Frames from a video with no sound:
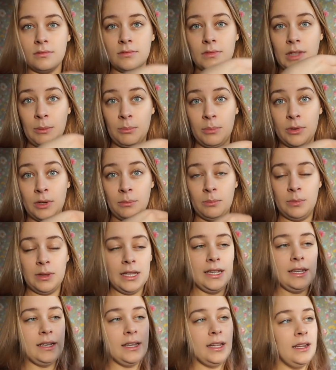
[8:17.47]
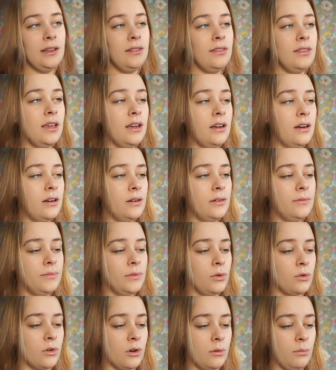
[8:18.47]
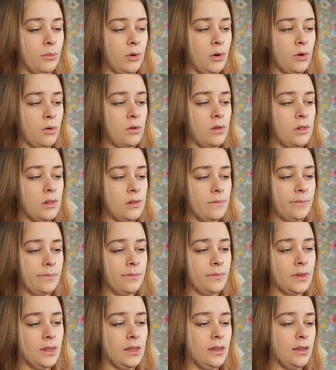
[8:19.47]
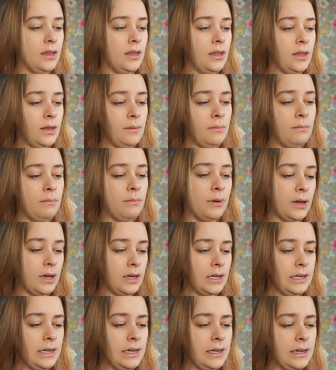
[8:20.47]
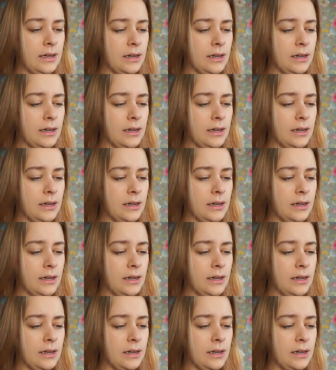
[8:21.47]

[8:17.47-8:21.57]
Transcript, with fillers: they put a plate in there or a bowl, but